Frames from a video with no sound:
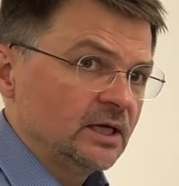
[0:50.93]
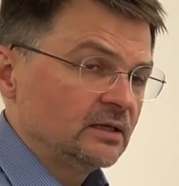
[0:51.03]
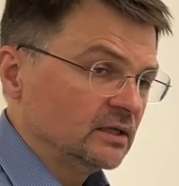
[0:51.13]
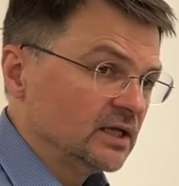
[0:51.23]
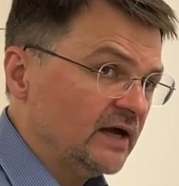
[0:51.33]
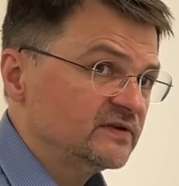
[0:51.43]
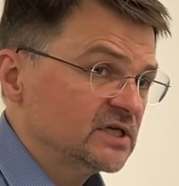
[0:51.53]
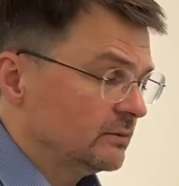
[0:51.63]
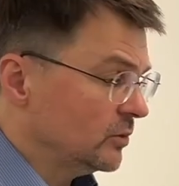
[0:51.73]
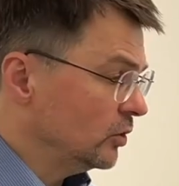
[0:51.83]
the
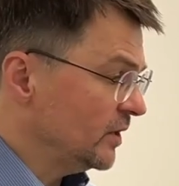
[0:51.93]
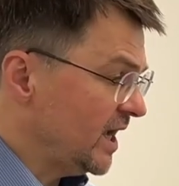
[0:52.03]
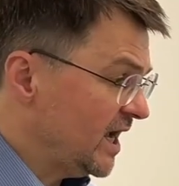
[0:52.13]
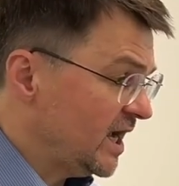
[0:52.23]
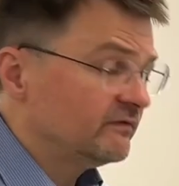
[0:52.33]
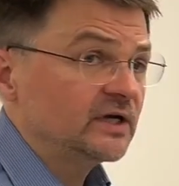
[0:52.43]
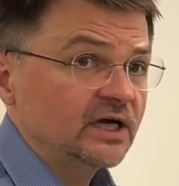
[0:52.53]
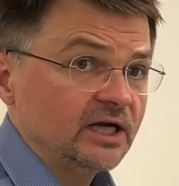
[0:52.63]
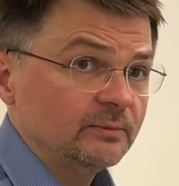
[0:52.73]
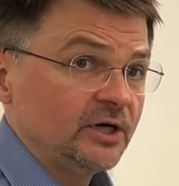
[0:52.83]
lifetime of every
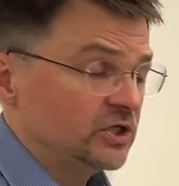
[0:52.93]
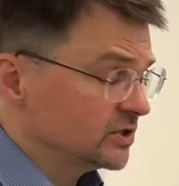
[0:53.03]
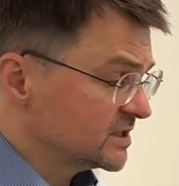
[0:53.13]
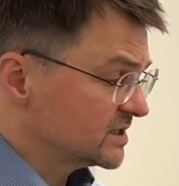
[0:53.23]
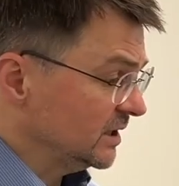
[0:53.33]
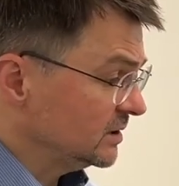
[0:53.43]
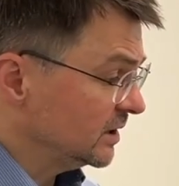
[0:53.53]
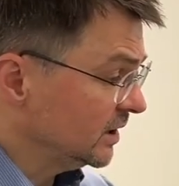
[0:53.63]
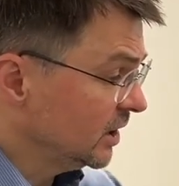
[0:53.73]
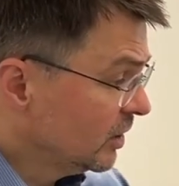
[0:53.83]
calibration
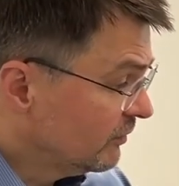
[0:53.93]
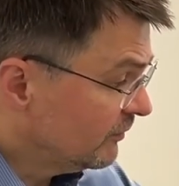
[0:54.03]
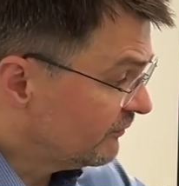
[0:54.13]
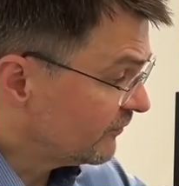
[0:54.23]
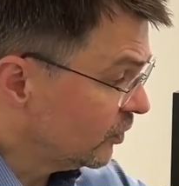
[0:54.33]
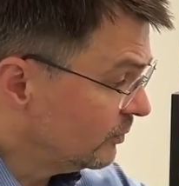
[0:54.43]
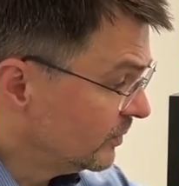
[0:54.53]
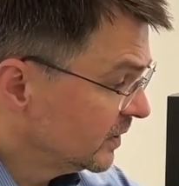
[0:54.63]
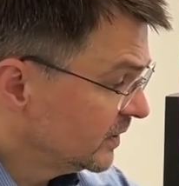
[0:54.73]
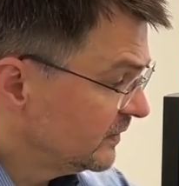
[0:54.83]
standard from
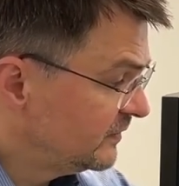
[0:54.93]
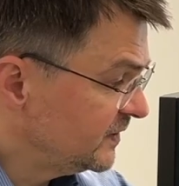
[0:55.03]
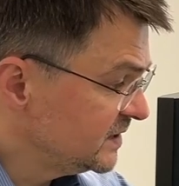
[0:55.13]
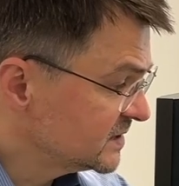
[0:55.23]
this